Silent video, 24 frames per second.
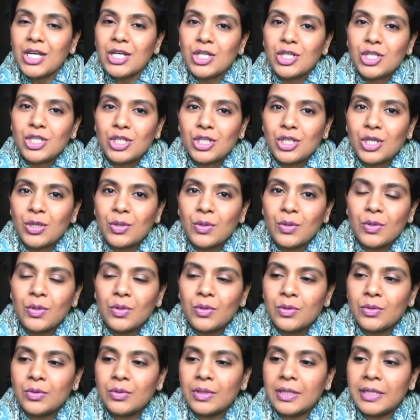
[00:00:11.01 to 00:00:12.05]

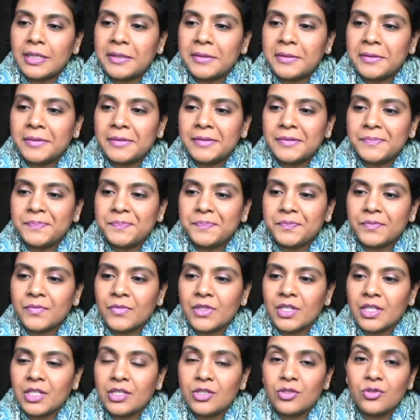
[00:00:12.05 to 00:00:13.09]
so um,
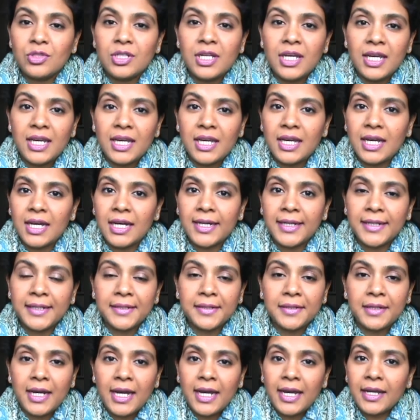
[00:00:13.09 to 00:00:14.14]
today
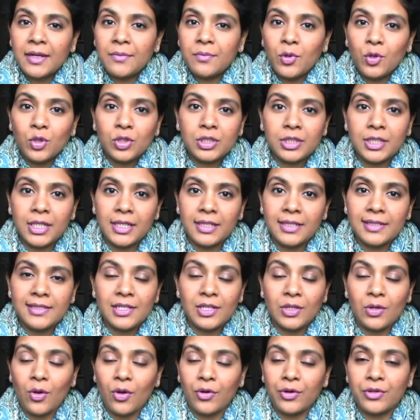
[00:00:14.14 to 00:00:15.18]
uh, I had both things
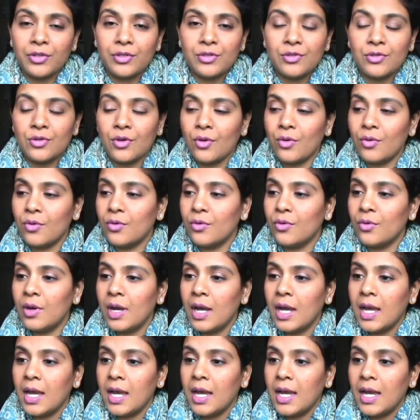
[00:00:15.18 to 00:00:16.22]
in order so
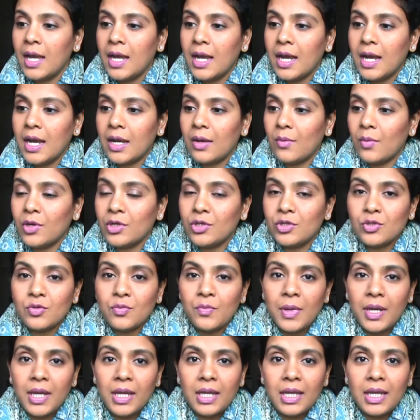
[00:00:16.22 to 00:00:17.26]
I want to
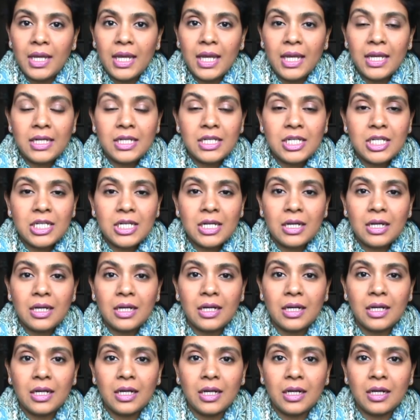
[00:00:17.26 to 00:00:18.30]
make it
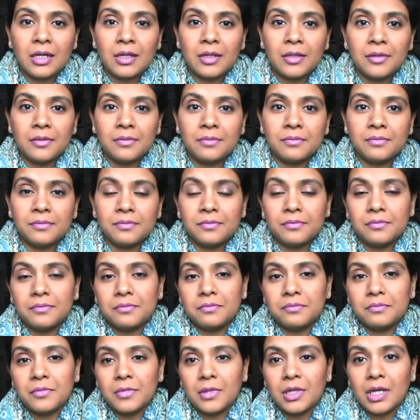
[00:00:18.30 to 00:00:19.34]
um,
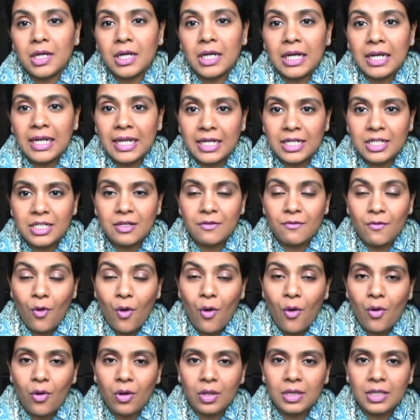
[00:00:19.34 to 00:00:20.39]
a collective
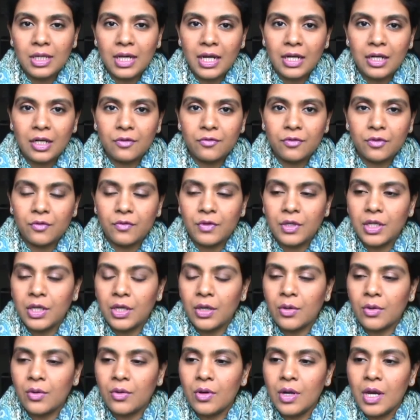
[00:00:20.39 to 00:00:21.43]
haul kind of a
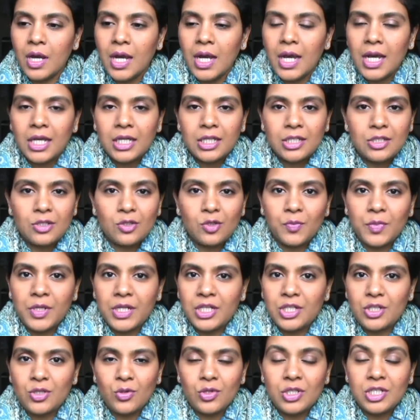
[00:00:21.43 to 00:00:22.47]
video so
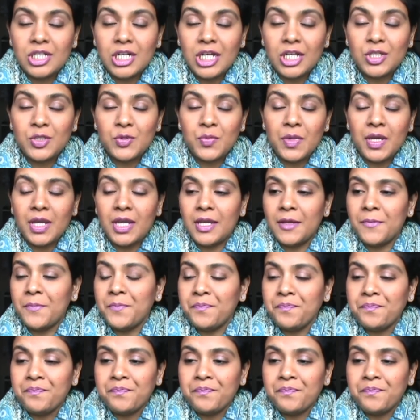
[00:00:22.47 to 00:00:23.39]
please don't judge me